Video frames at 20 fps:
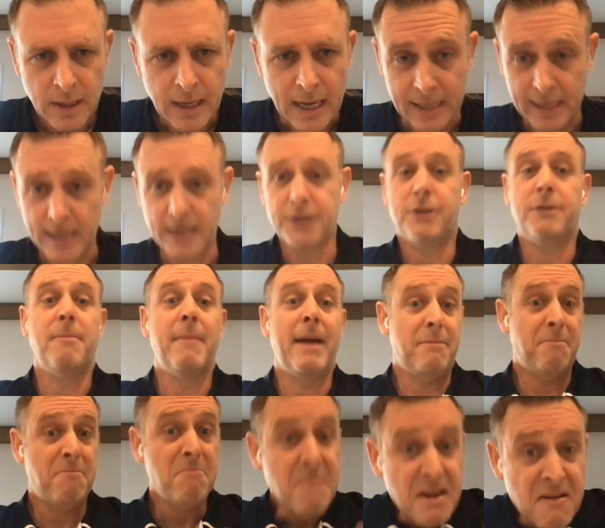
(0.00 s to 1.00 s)
And it actually made
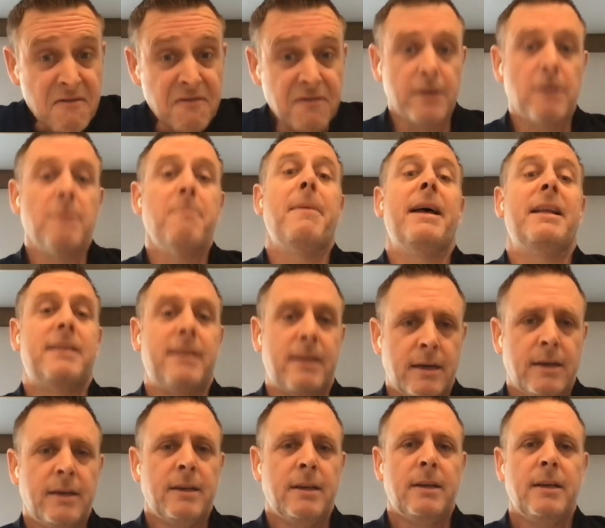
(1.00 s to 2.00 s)
me feel better,
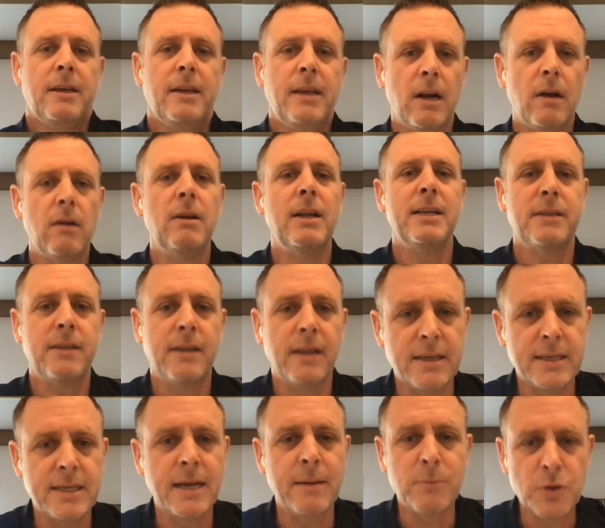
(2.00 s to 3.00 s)
listening
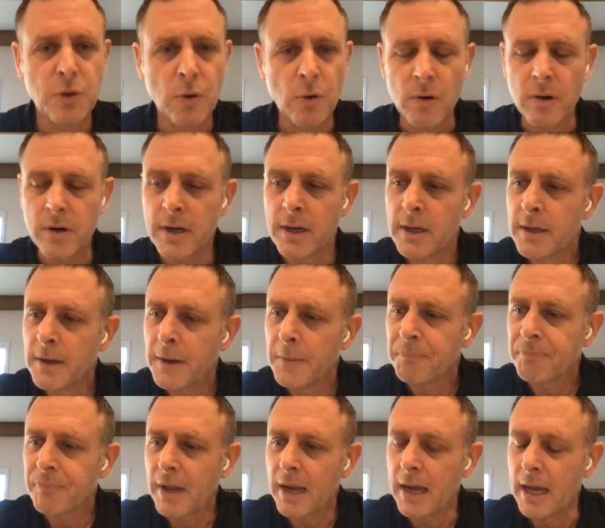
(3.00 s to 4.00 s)
to him talk.
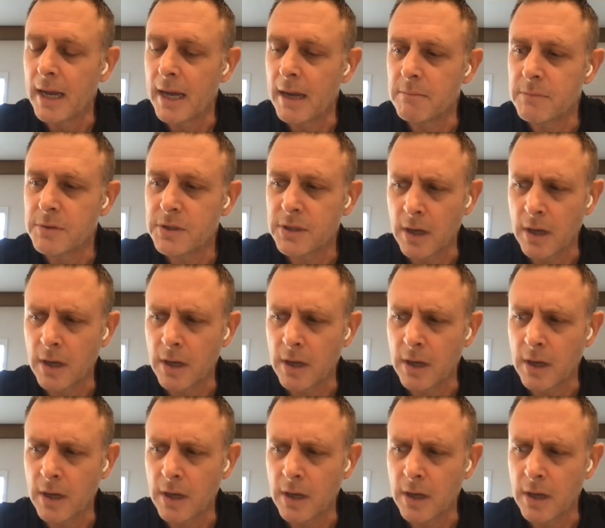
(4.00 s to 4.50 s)
We're